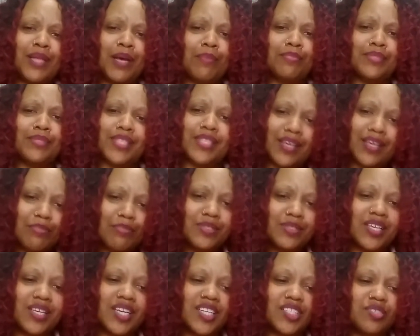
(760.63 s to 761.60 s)
"I'm
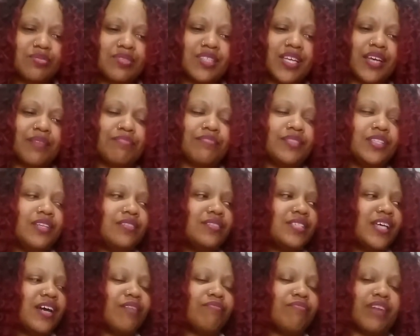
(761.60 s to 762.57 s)
tipsy." And she's like,
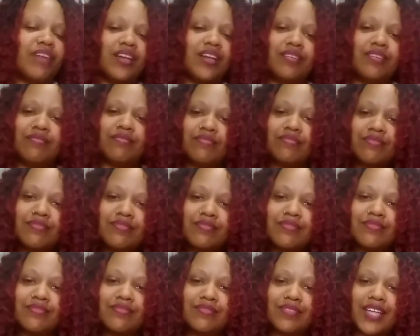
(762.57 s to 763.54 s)
"Damn, fella,
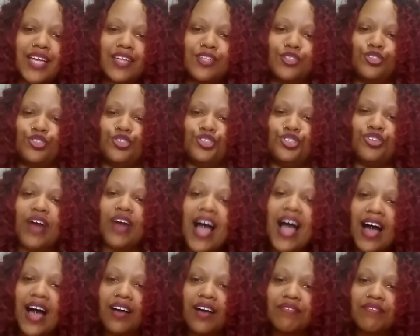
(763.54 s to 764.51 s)
I need you to
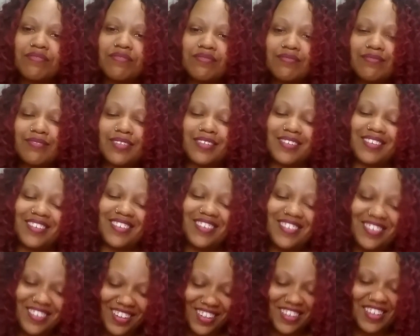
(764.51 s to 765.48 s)
drive." So I